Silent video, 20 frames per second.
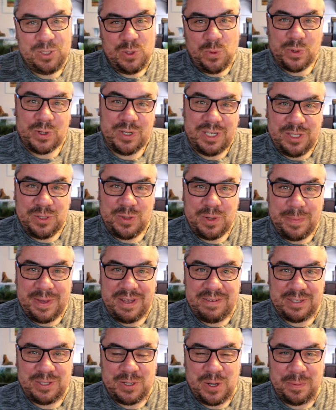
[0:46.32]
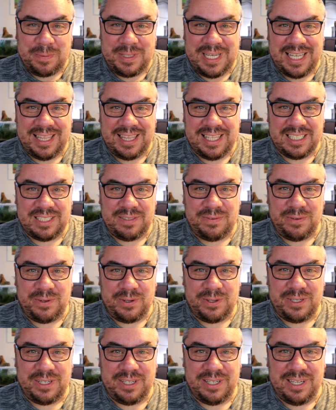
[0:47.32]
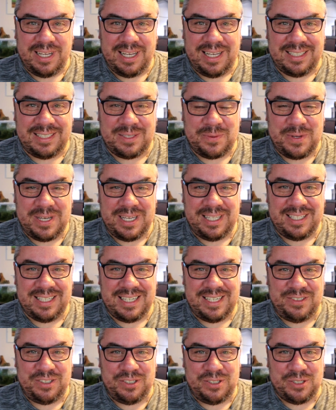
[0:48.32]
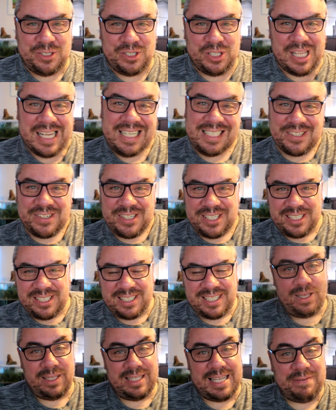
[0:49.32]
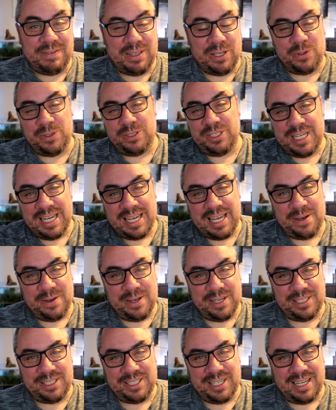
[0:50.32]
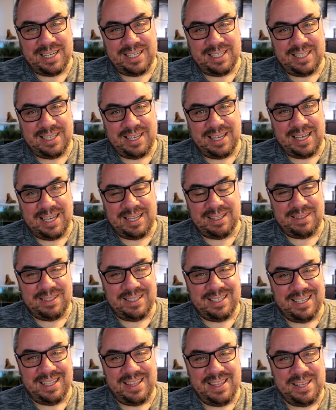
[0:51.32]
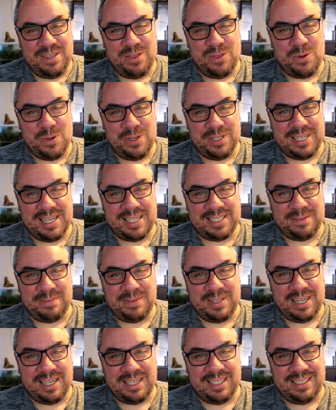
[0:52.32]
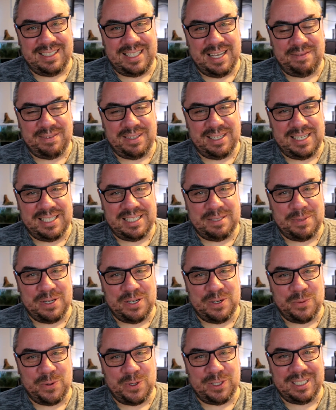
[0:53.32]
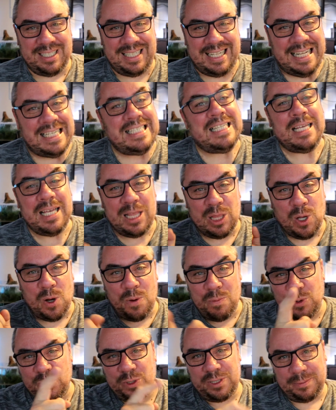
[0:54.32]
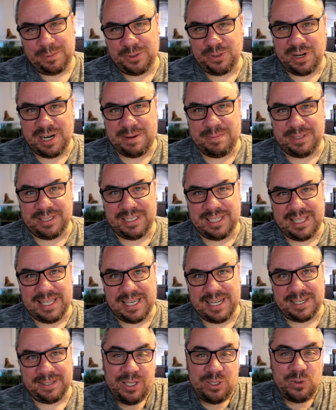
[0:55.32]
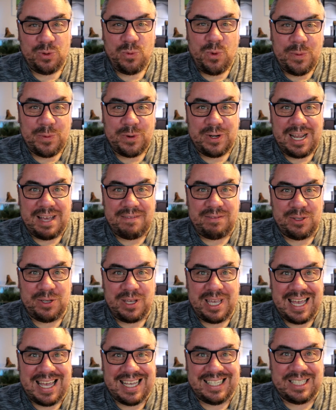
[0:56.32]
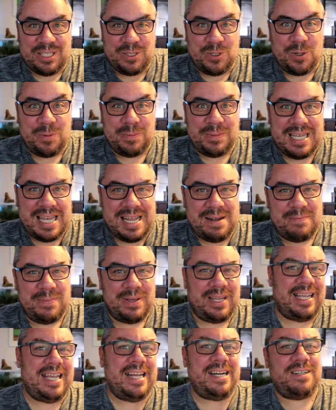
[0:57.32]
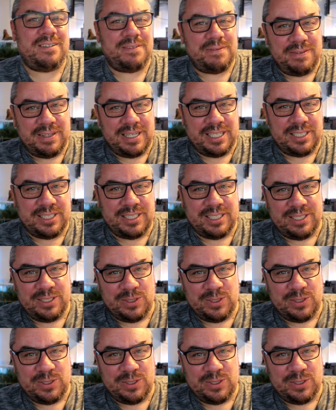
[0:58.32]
So we're going to do a bit of a top 10 list for you as a way to introduce Lazarus. Definitely go and check out his channel. The enthusiasm there definitely needs to be rewarded. He needs to get a lot more subscribers in there. So what we're going to have a look at is the top 10 beginner fish.